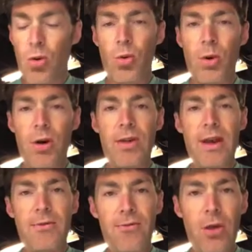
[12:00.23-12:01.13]
or will
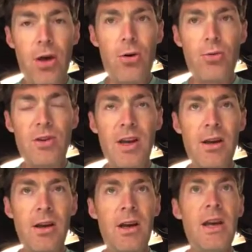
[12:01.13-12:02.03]
they float
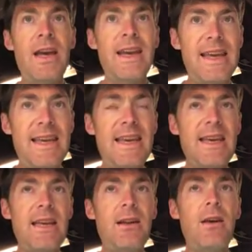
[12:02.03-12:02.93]

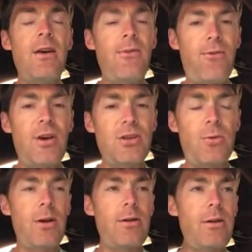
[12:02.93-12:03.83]
in fresh
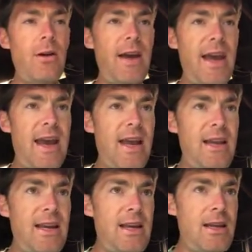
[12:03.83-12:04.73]
water
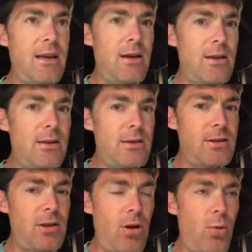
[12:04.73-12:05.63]
and in
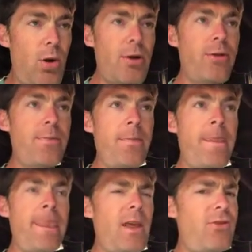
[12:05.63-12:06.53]
salt water?
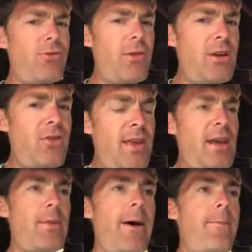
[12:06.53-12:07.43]
It's strange to
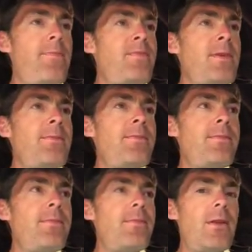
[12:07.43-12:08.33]
think about.
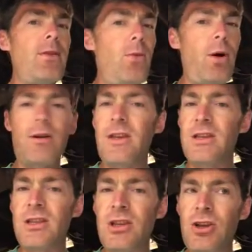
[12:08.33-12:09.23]
The water
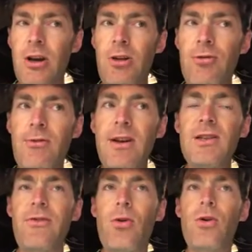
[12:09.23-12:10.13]
that's in the Cherry Creek
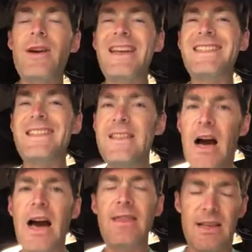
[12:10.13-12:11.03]
Reservoir is
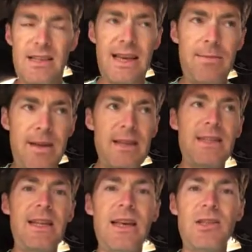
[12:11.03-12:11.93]
not the same
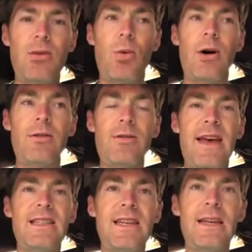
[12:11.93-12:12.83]
density as the water
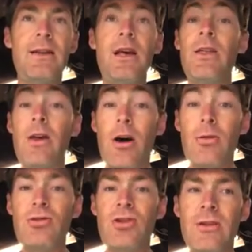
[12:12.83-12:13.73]
that's in the
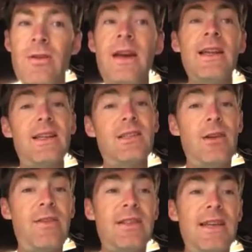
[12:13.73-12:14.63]
ocean. That's
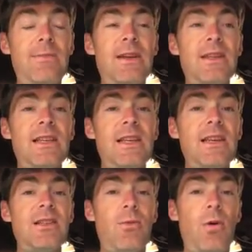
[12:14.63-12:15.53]
not the same density
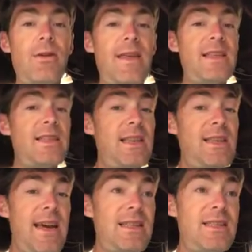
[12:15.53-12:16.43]
as the water that's in the
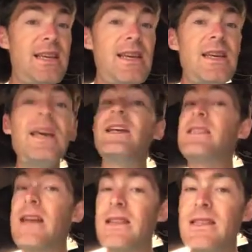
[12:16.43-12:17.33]
Dead Sea.
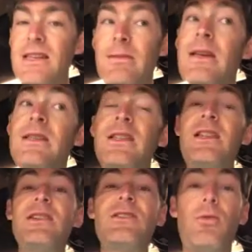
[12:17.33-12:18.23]
It's not the same
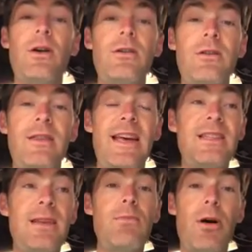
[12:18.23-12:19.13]
density as the water
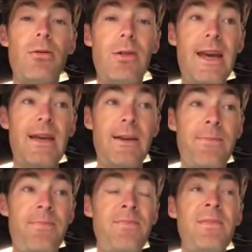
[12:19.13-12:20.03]
that's in Mono Lake.
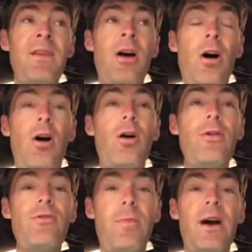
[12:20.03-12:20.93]
All
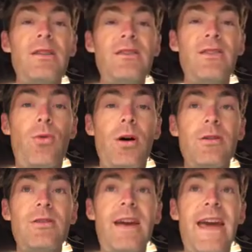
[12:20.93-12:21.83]
those bodies of
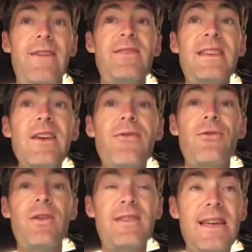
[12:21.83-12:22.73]
water have
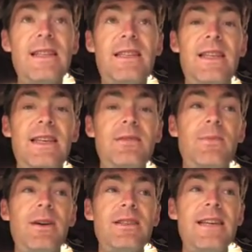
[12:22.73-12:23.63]
different densities
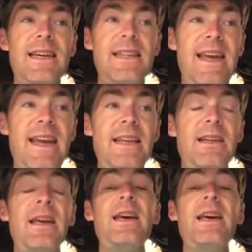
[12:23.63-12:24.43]
because they contain